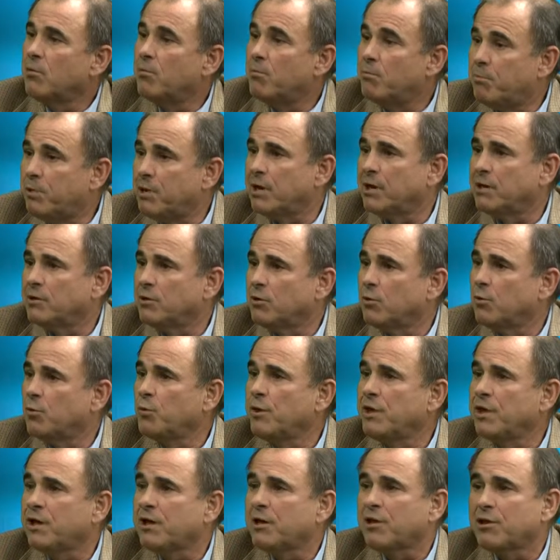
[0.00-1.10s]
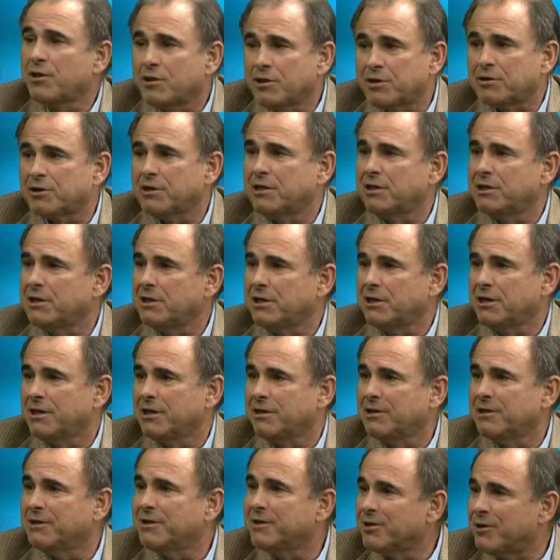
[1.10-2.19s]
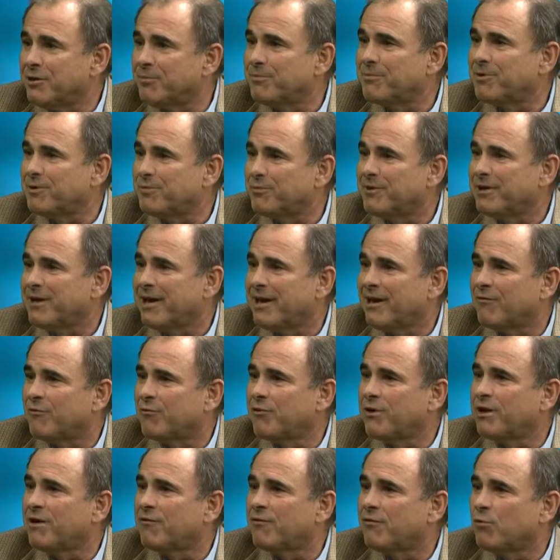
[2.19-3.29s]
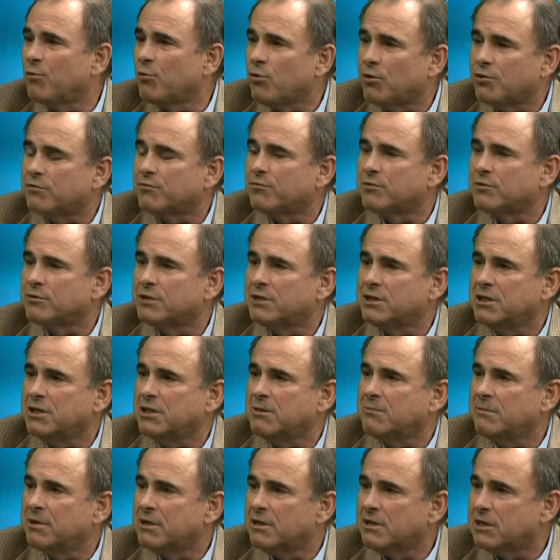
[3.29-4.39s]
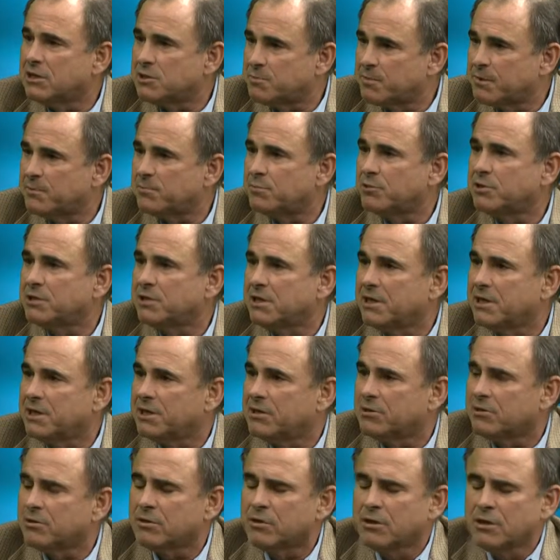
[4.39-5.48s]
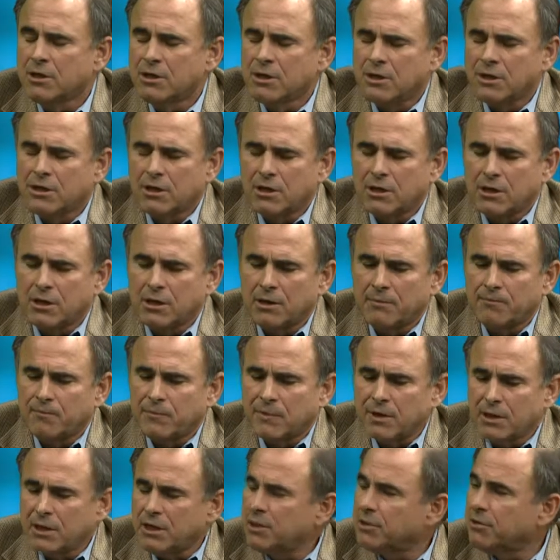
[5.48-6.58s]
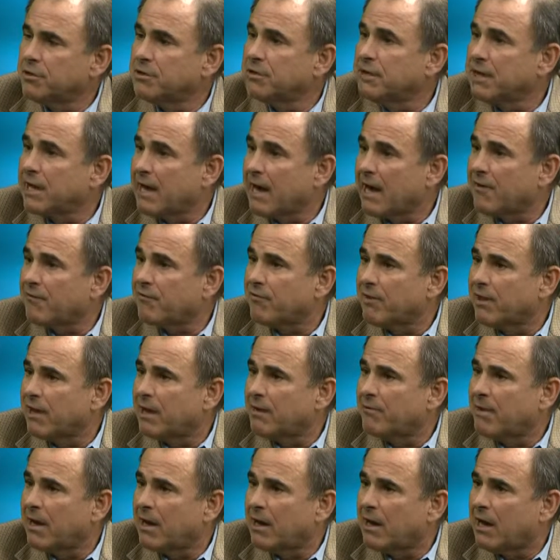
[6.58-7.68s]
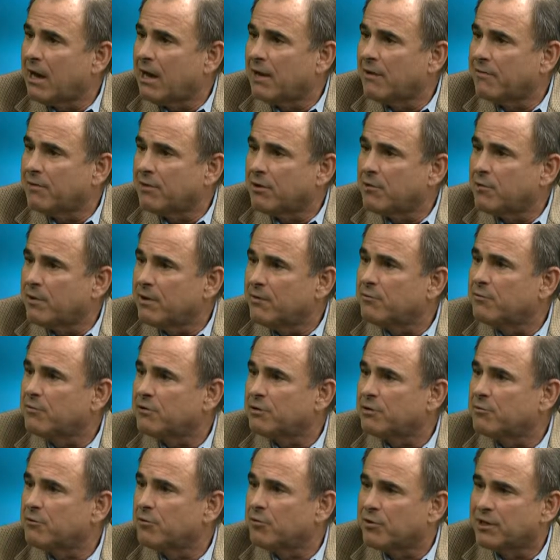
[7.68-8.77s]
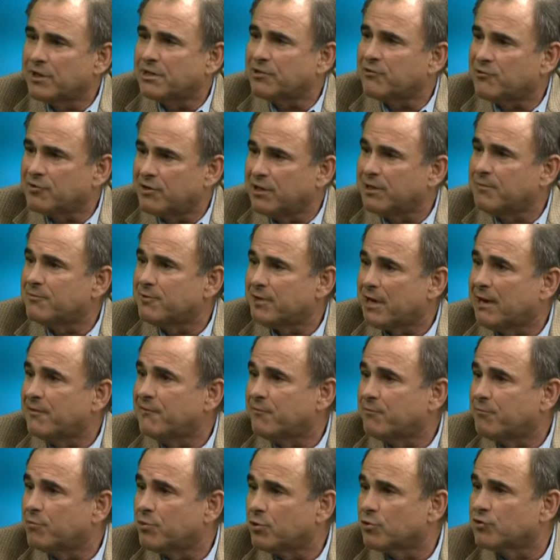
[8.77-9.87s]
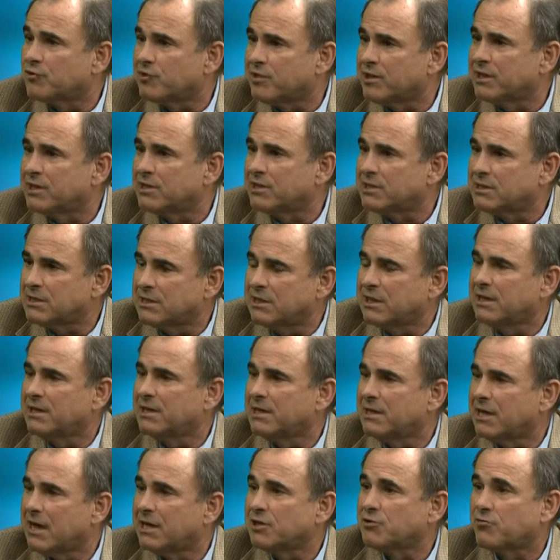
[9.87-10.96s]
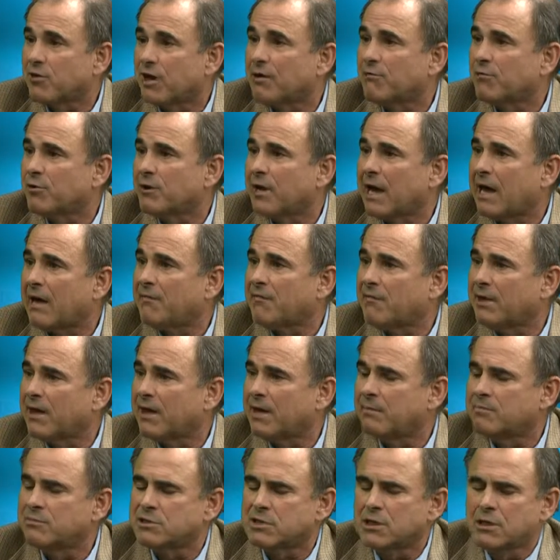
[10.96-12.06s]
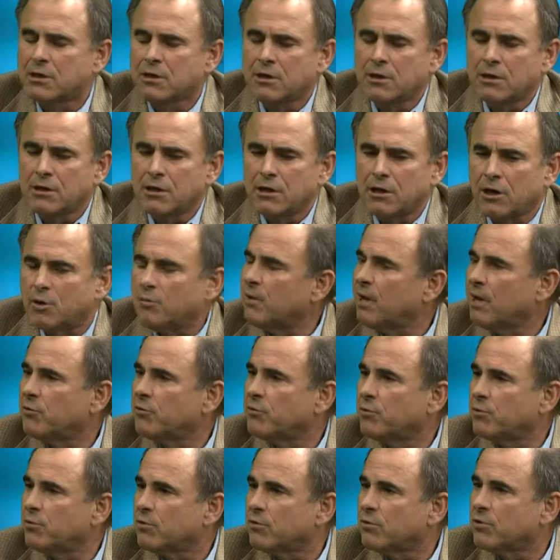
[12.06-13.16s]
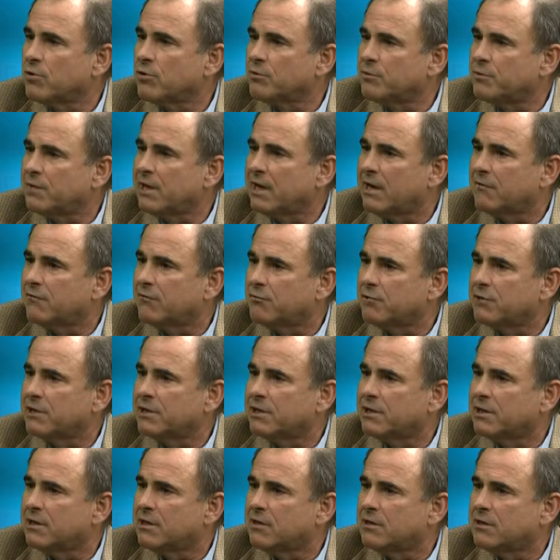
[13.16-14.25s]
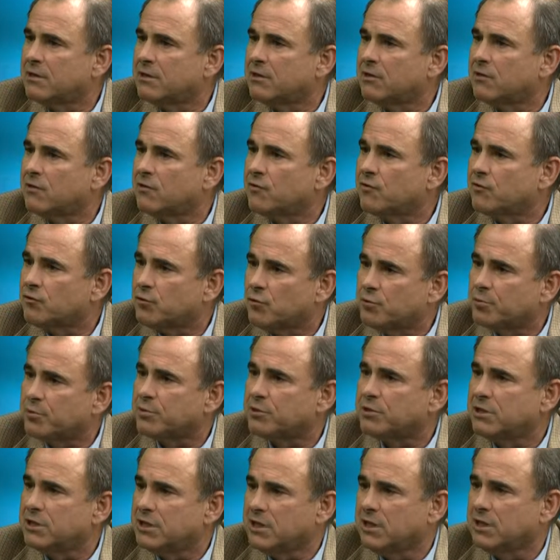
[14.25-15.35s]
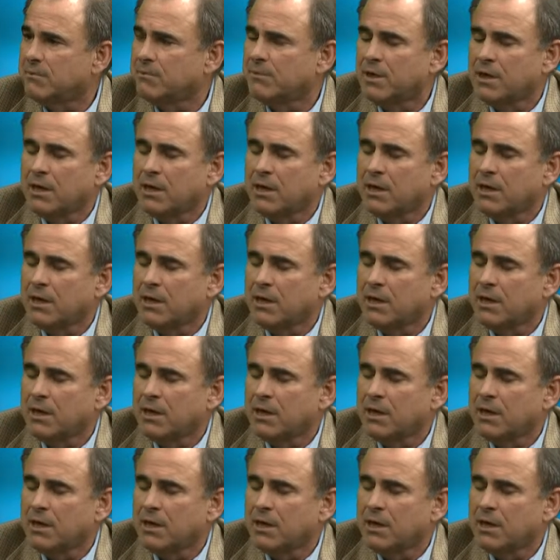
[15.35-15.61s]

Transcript: But we clearly need the help that we have. We have a wonderful team that has been put together um, here in the cath lab. I, I, think we have one of the greatest teams I've personally seen, and I travel cath labs around the world. We have really a, a super team.